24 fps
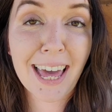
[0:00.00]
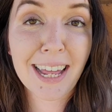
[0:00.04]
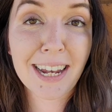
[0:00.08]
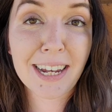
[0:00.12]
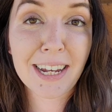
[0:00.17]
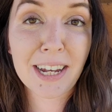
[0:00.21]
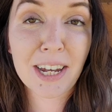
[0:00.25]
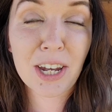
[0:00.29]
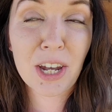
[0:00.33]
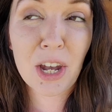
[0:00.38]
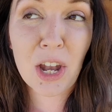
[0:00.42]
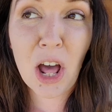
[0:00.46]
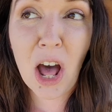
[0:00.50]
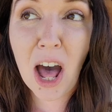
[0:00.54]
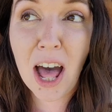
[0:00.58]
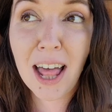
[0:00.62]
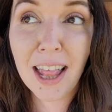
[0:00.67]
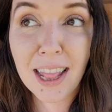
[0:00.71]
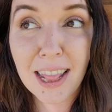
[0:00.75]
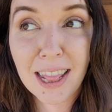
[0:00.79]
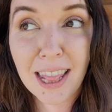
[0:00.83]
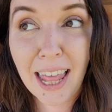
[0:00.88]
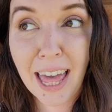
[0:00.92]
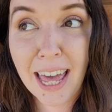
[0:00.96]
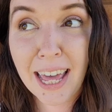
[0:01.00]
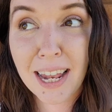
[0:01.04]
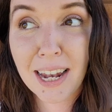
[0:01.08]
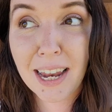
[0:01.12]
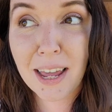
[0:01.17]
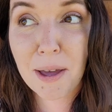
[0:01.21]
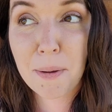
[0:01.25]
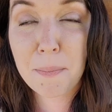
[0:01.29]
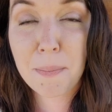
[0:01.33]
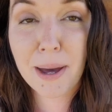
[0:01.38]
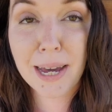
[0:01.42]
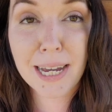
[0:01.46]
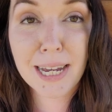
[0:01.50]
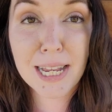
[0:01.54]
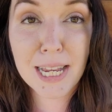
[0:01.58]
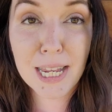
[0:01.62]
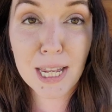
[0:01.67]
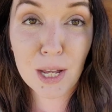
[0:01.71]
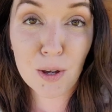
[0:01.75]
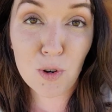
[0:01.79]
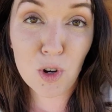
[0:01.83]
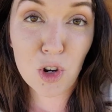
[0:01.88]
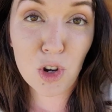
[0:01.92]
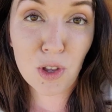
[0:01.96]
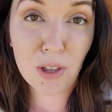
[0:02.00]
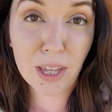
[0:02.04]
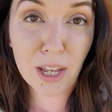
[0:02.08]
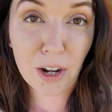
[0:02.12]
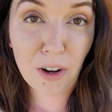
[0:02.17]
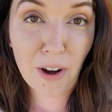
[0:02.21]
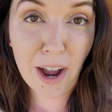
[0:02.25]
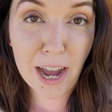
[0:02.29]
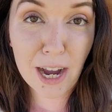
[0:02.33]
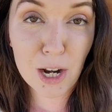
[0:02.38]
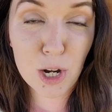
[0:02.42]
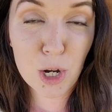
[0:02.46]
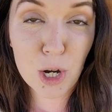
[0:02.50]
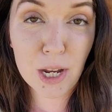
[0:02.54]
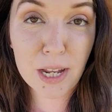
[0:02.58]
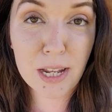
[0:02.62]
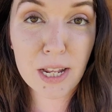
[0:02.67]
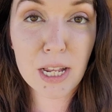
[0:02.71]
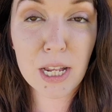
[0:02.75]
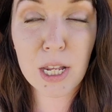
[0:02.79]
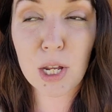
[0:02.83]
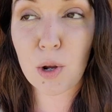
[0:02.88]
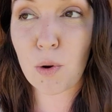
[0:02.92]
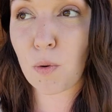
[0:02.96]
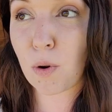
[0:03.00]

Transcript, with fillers: and not let my social interactions